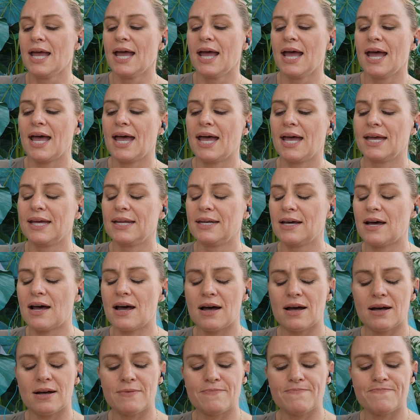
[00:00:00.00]

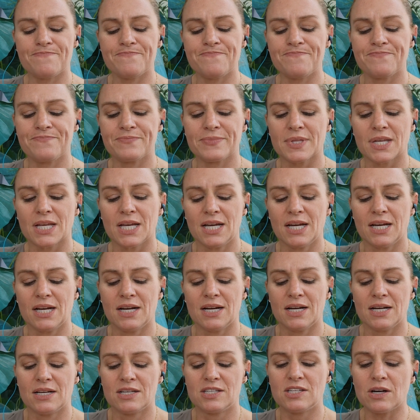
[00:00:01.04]
And
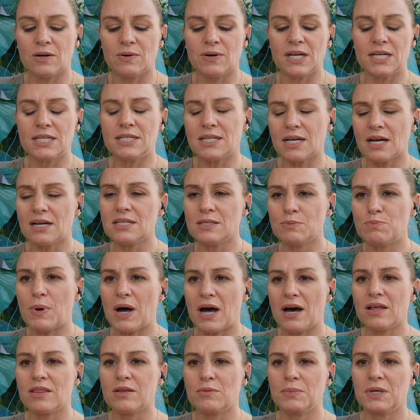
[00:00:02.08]
so it does
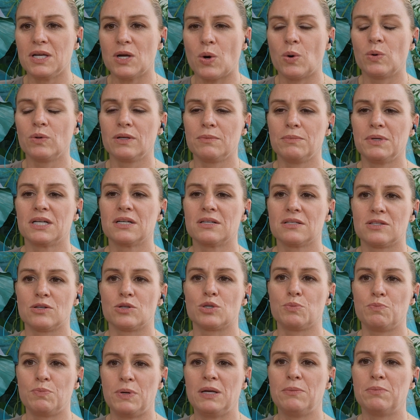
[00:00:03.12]
bother me only because there's
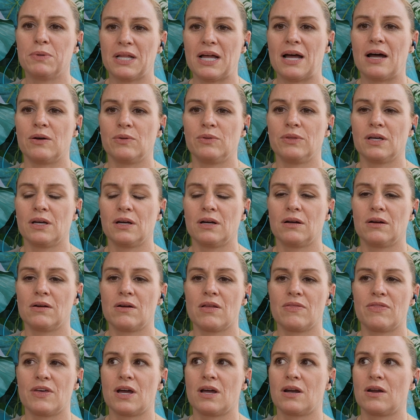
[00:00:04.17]
people out there
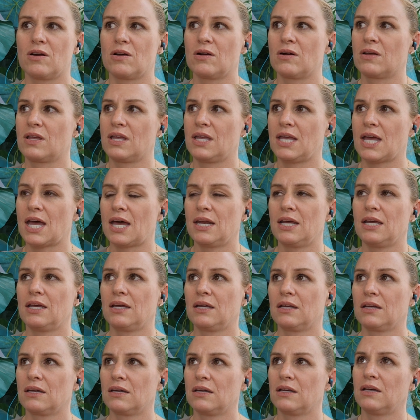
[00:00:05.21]
that are
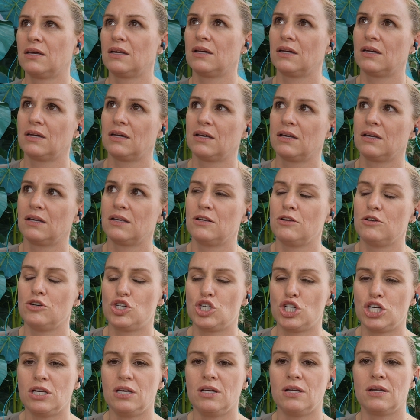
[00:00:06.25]
getting
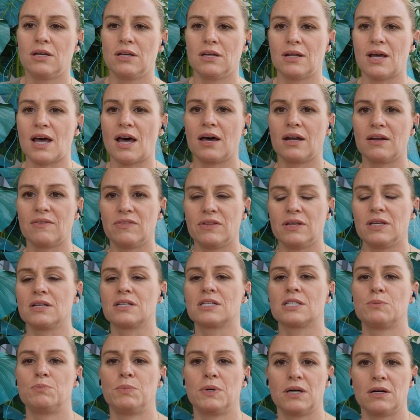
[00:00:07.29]
cheated out of the
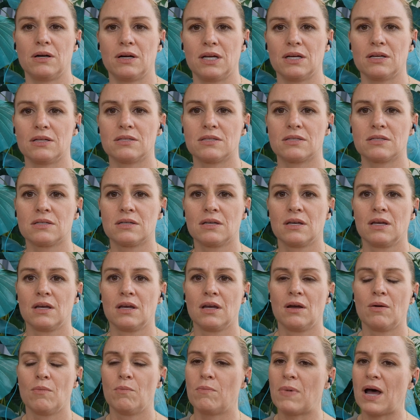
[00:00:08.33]
experience.
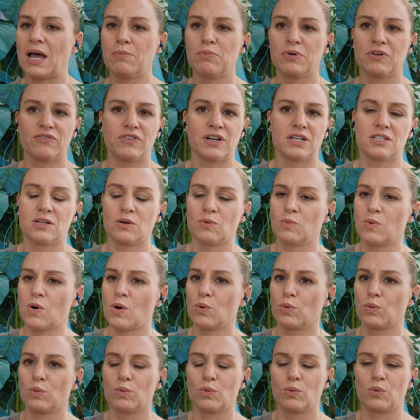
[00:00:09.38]
My professor
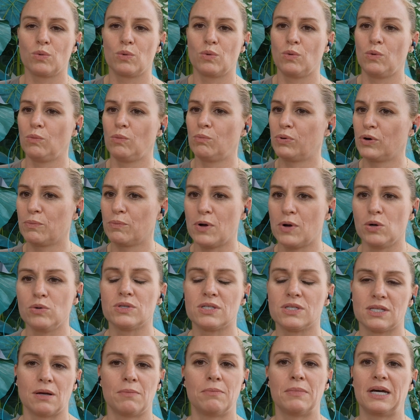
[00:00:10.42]
won't promote
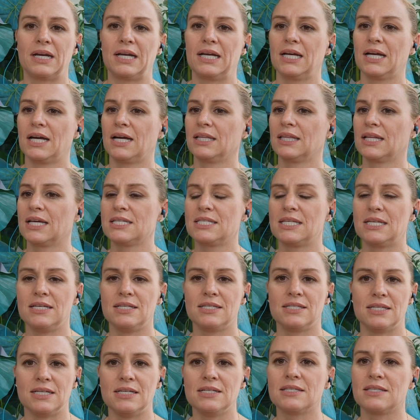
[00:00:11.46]
somebody unless he
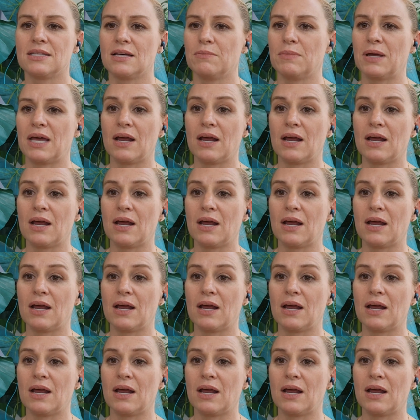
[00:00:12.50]
sees them.